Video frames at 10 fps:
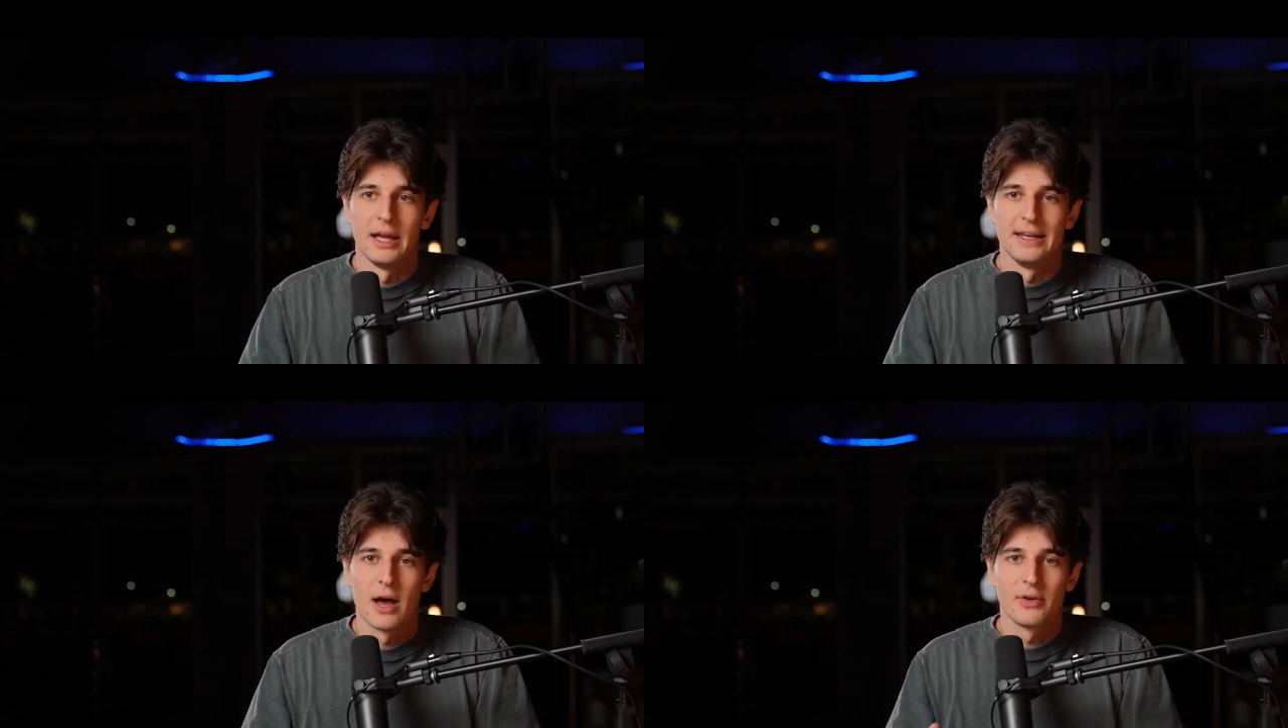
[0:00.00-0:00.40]

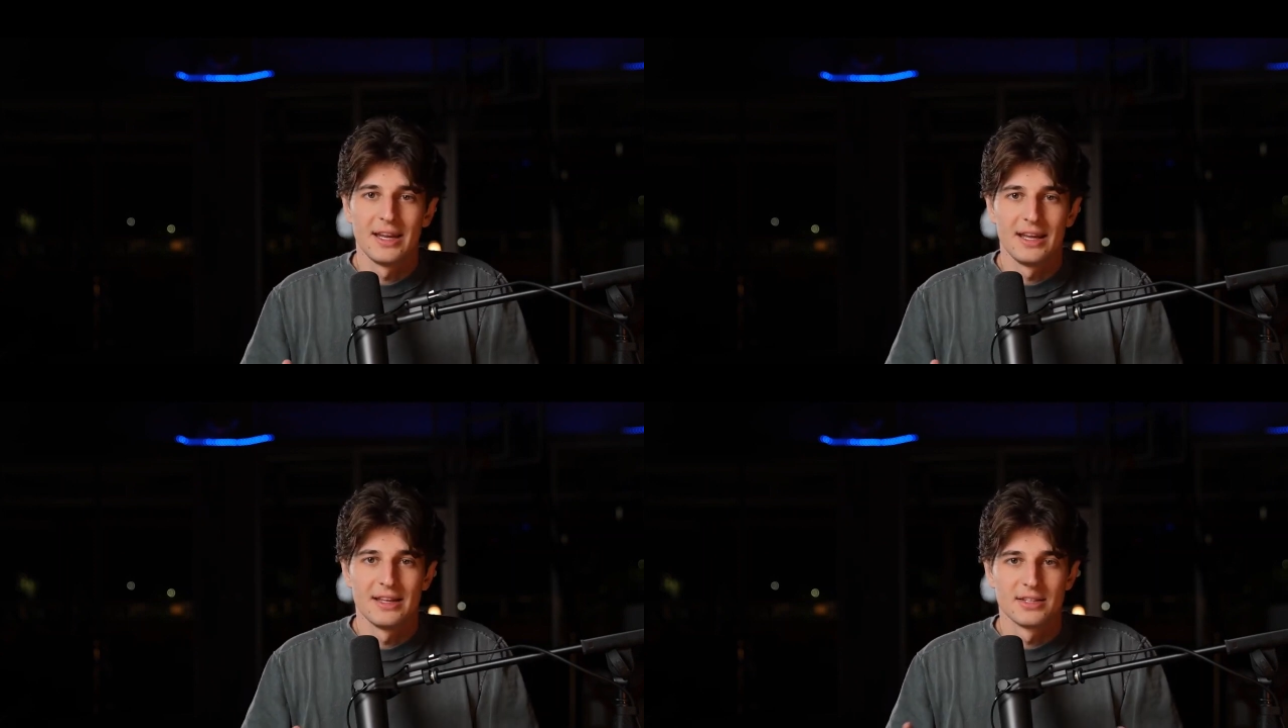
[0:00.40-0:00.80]
And now
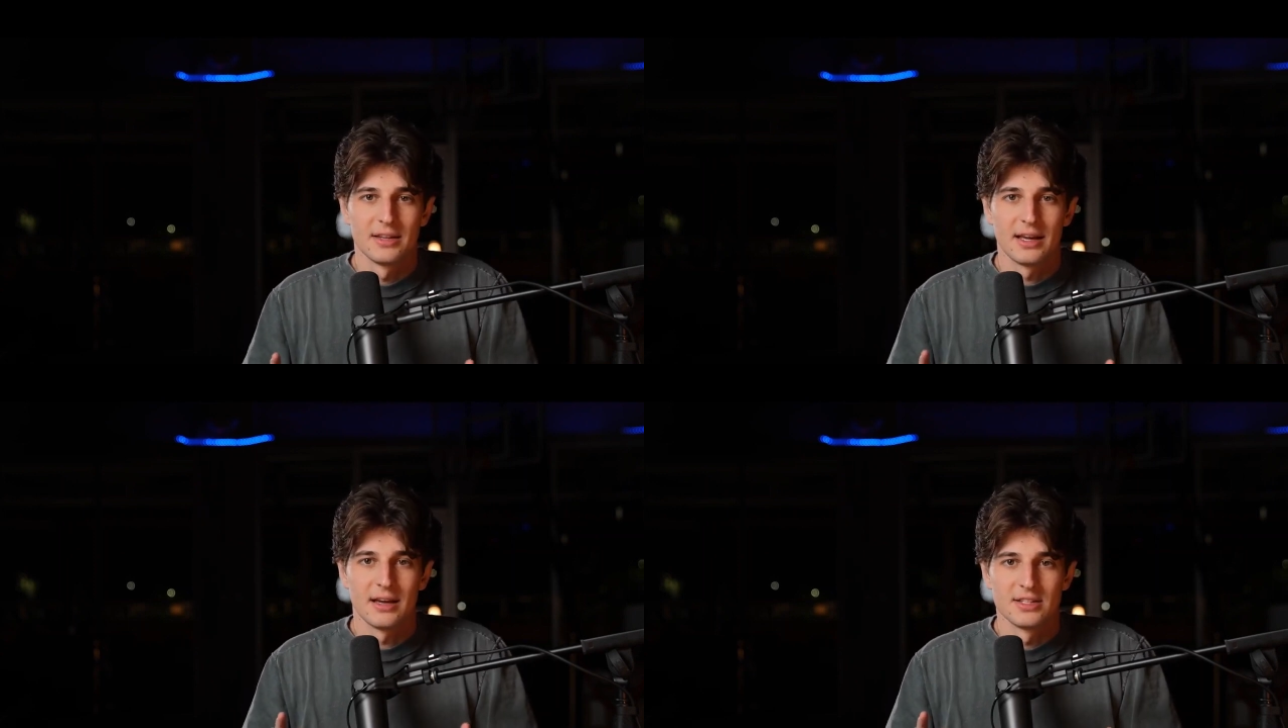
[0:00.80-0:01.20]
getting into
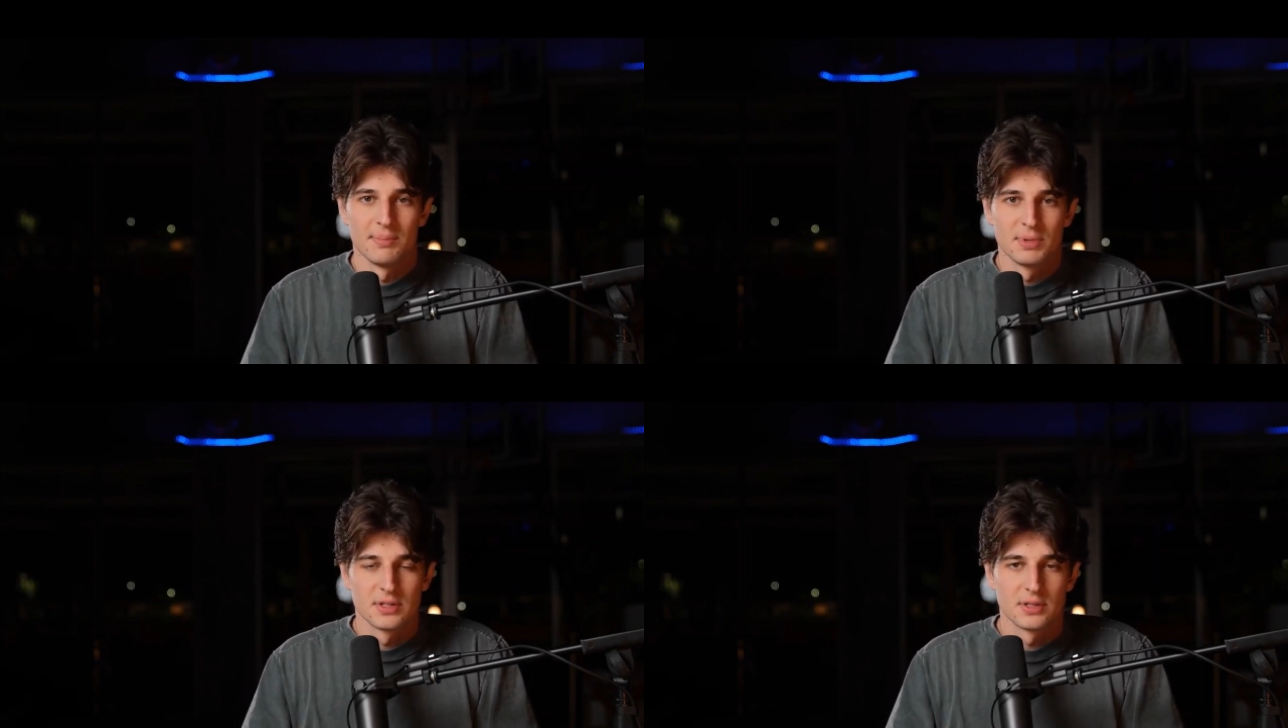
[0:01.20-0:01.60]
like
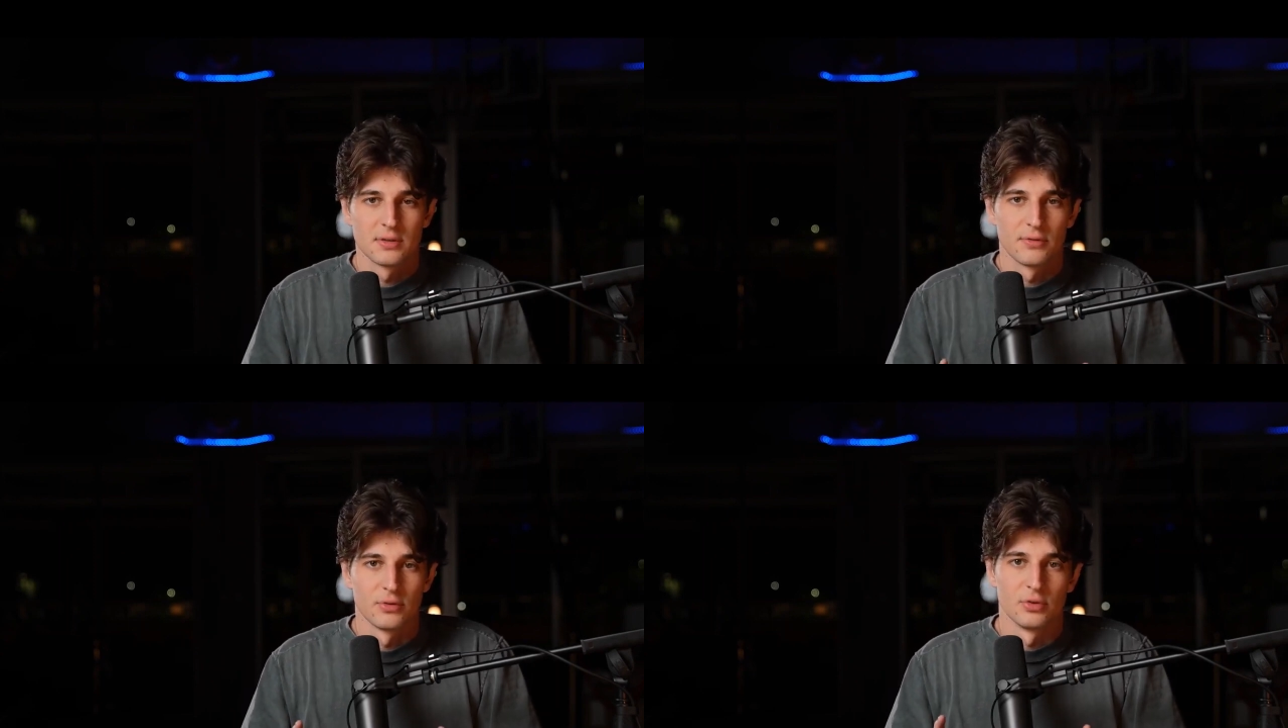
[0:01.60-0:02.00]
tips
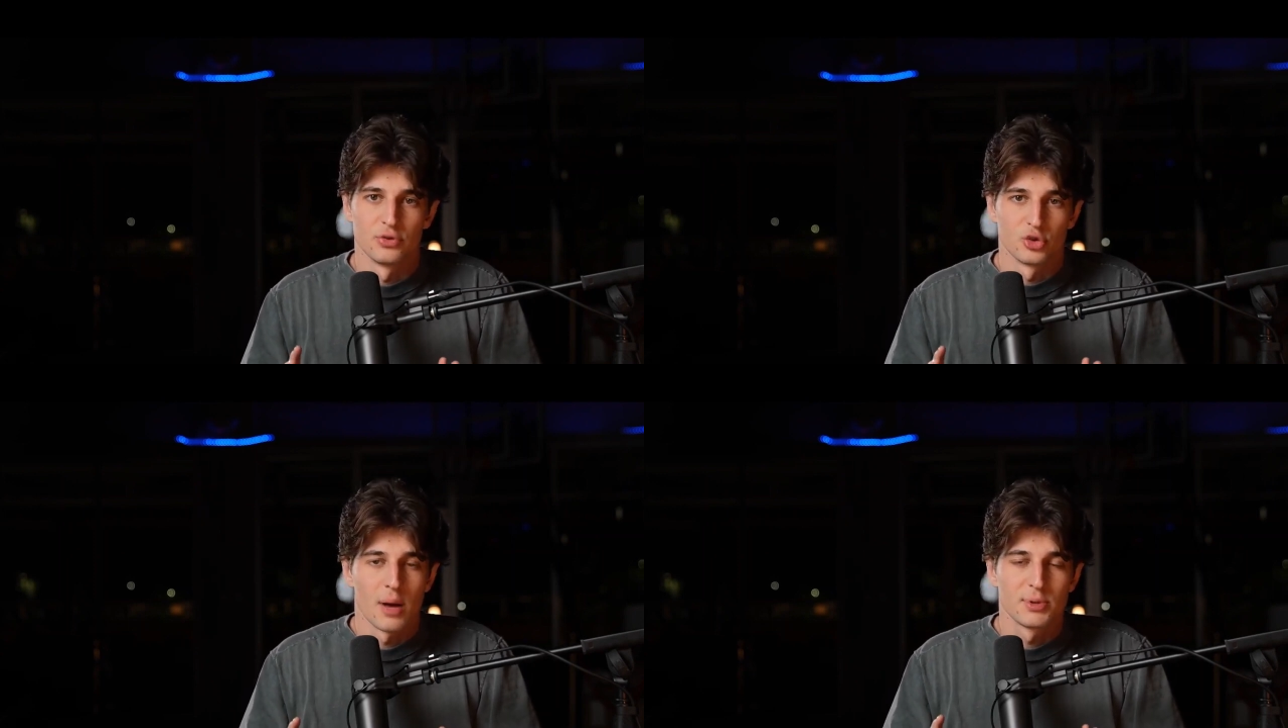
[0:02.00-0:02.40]
for
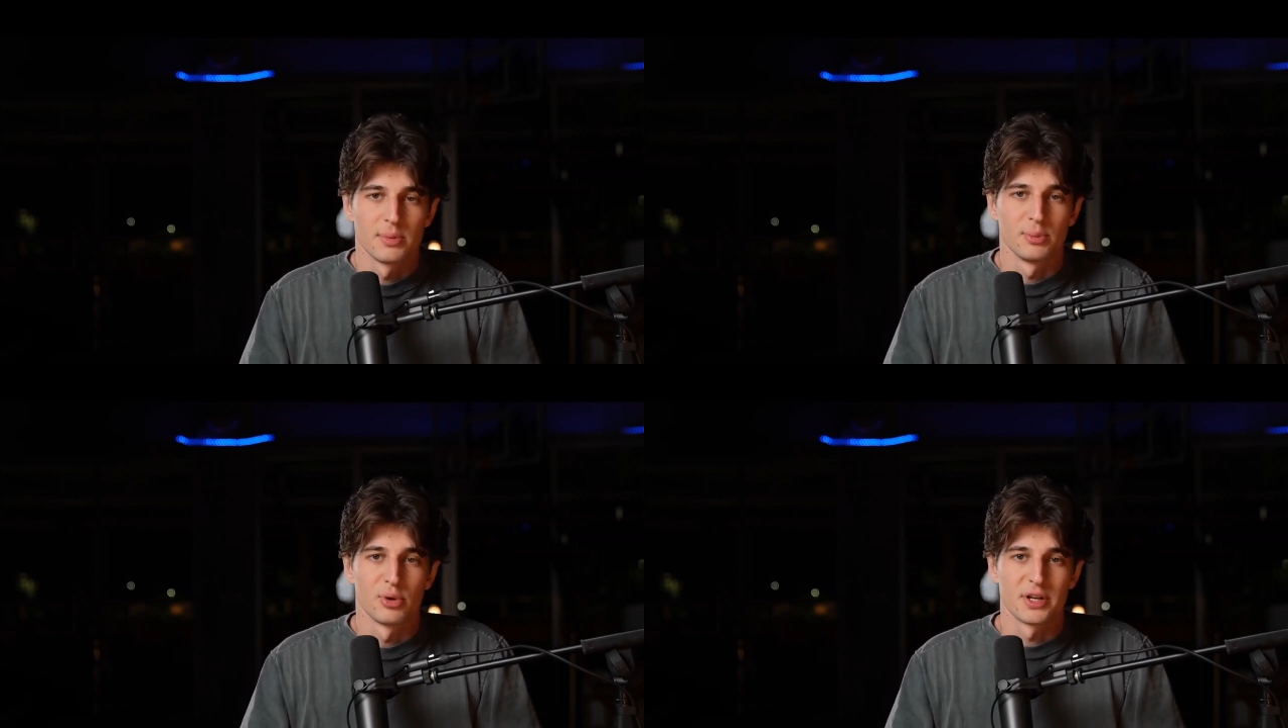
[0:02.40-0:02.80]

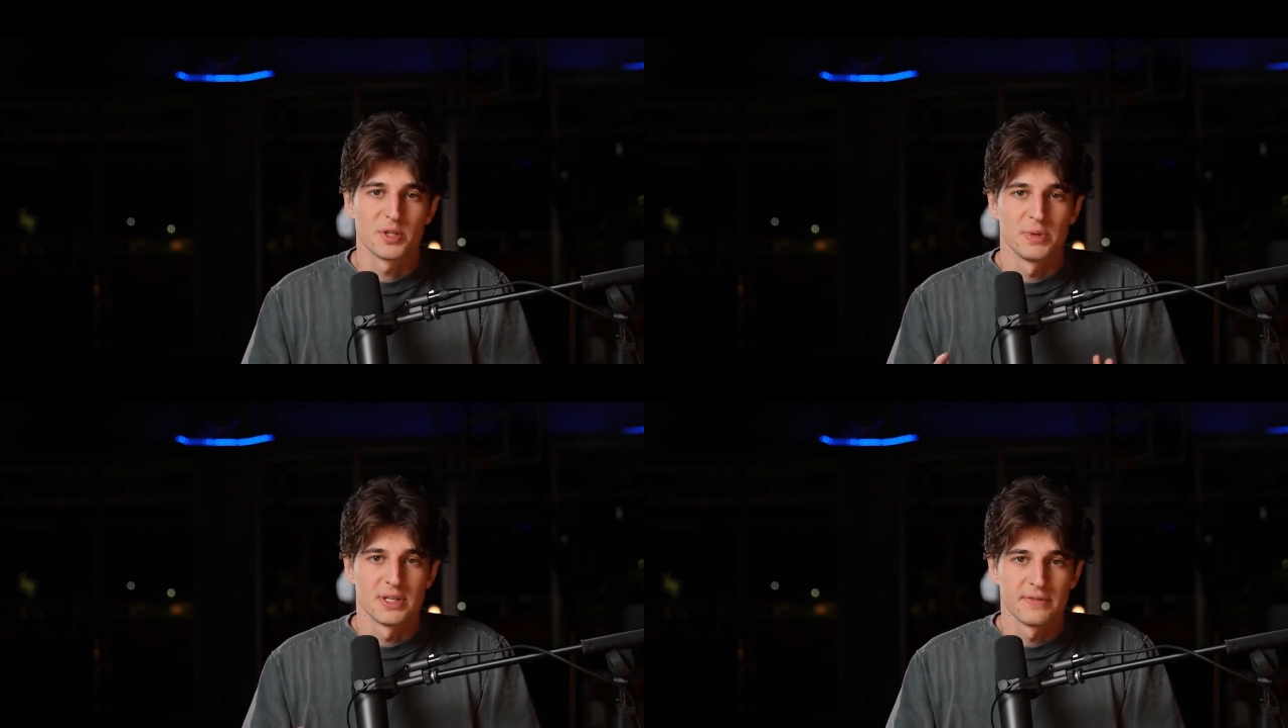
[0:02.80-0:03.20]
dropshipping
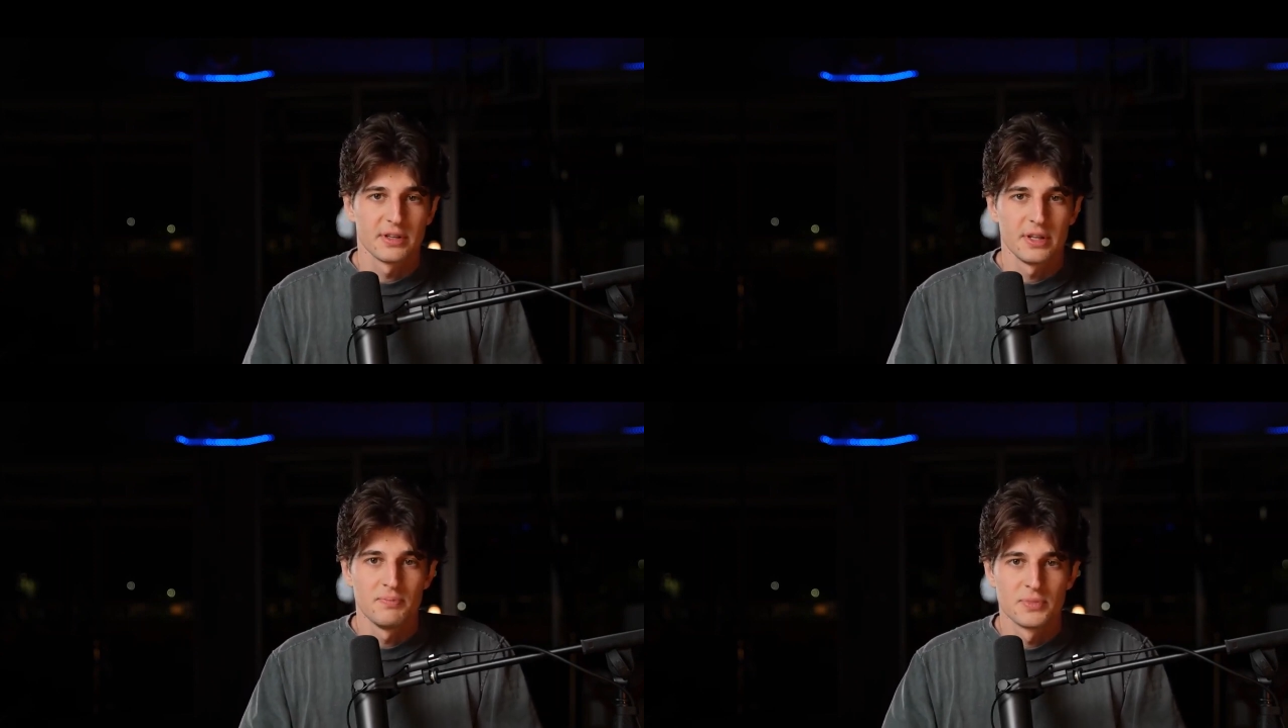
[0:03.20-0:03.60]
products specifically.